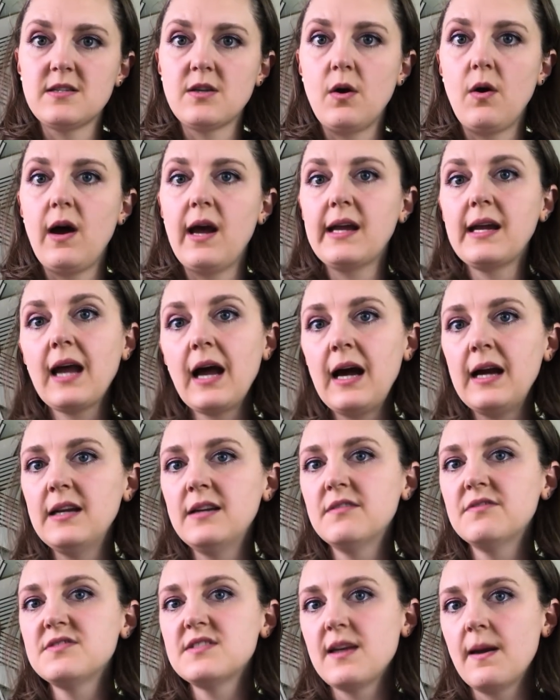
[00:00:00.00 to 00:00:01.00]
So I
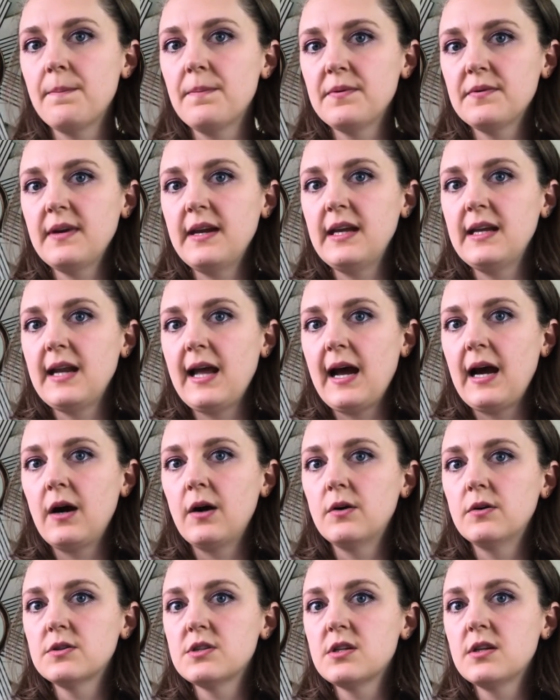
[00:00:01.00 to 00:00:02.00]
kind of separate
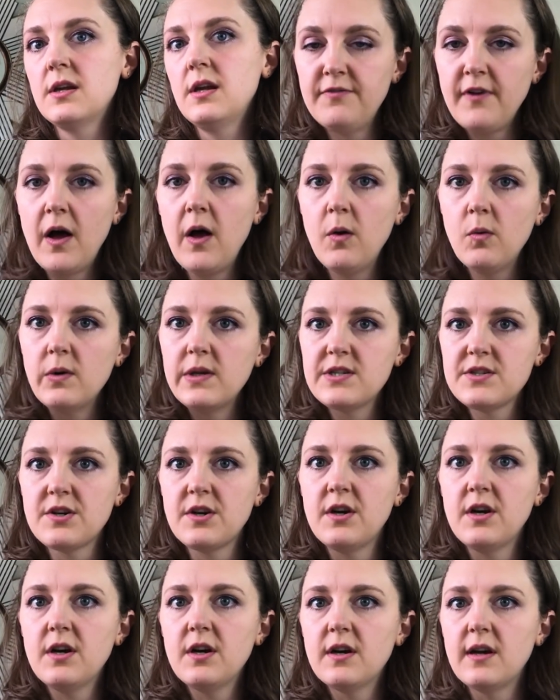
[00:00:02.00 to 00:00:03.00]
out fall,
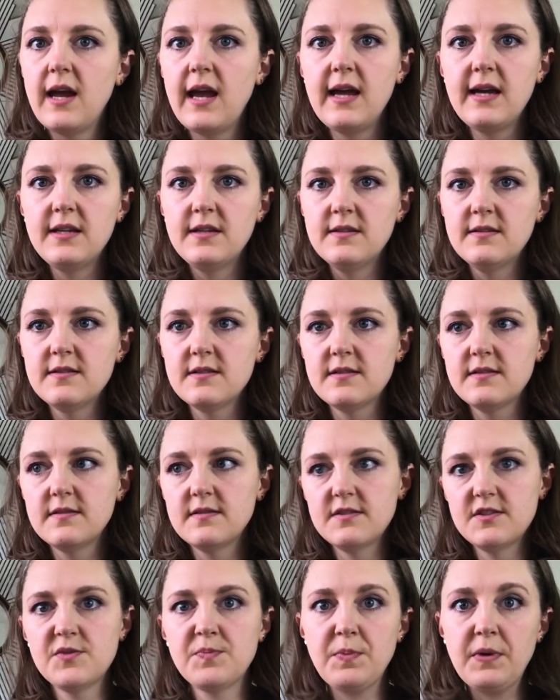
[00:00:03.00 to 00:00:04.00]
winter, and
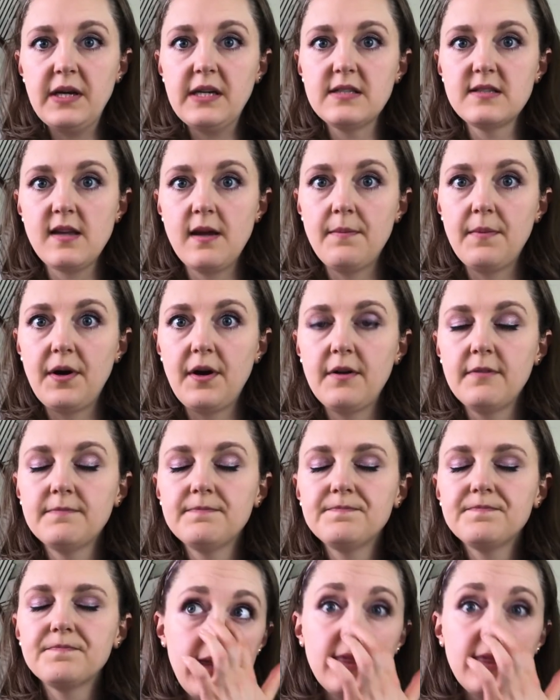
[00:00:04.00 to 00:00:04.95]
spring, summer.